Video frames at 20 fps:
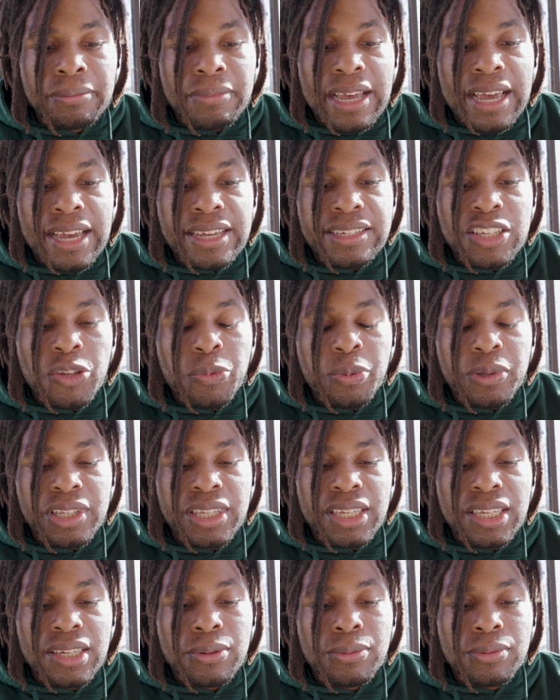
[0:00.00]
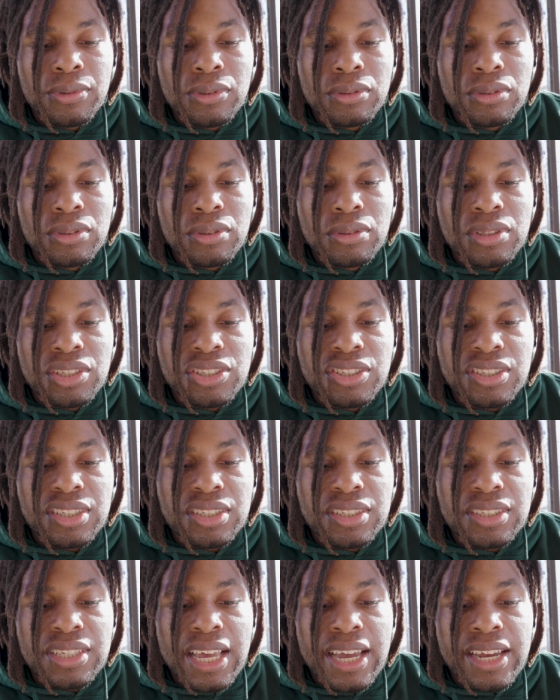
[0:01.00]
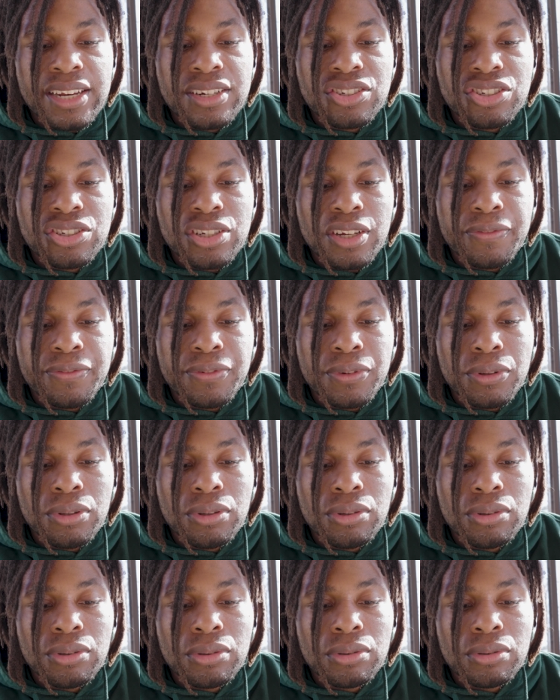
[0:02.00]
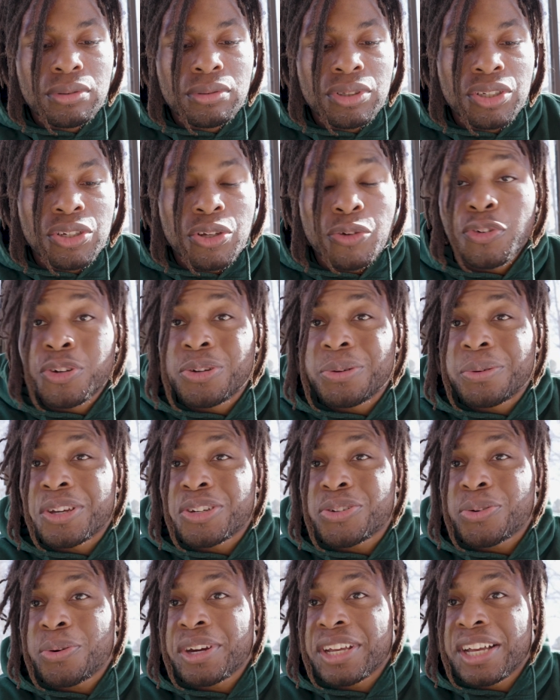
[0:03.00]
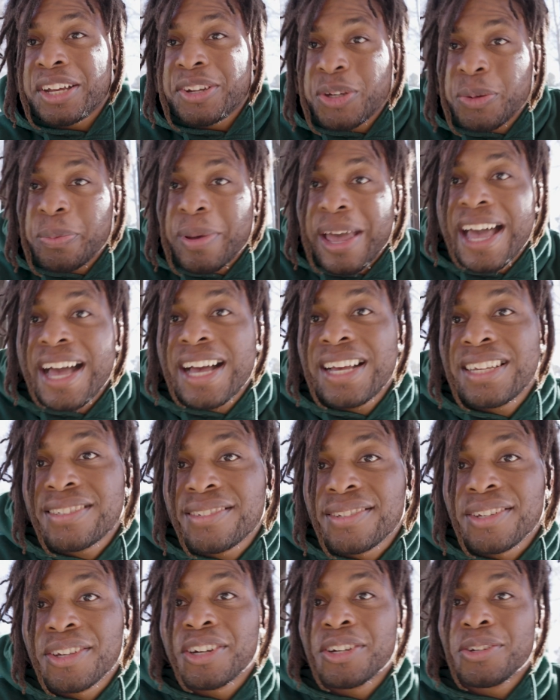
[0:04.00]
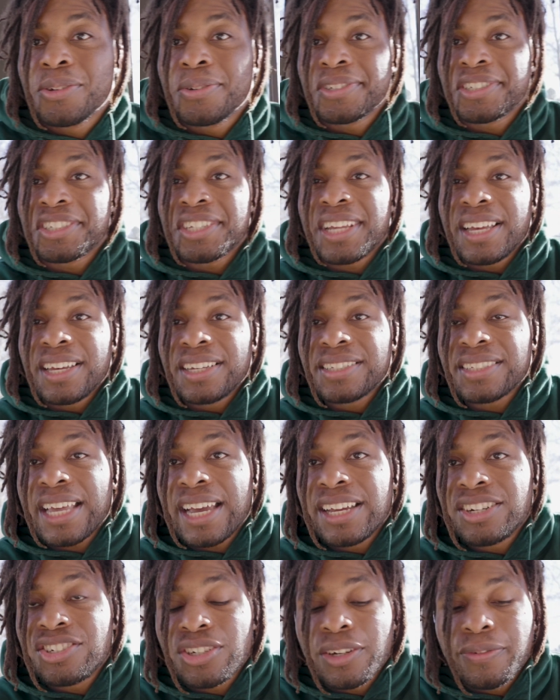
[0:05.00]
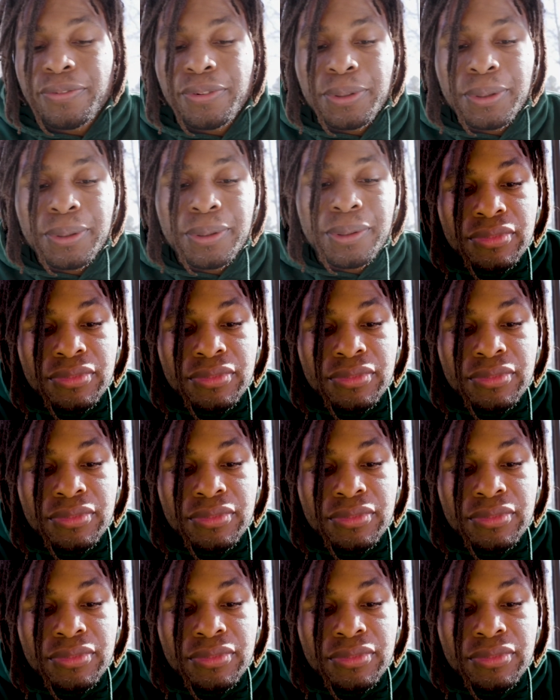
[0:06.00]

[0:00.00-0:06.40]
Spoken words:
I typically will do the side shuffle. If you're doing a Toriando pass, you're gonna do a side shuffle